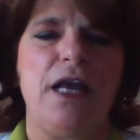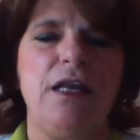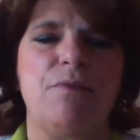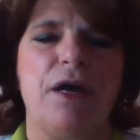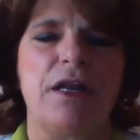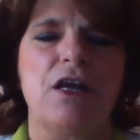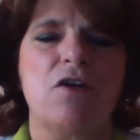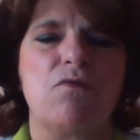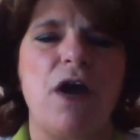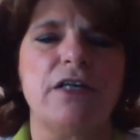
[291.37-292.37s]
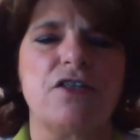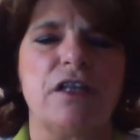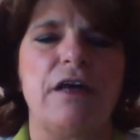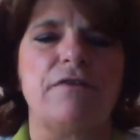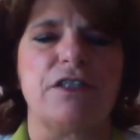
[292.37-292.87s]
anybody, rise to
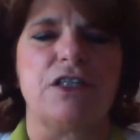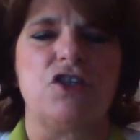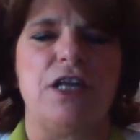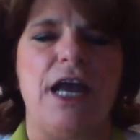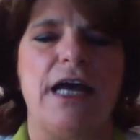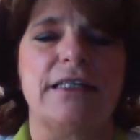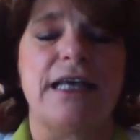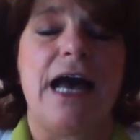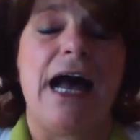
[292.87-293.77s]
the levels that she has?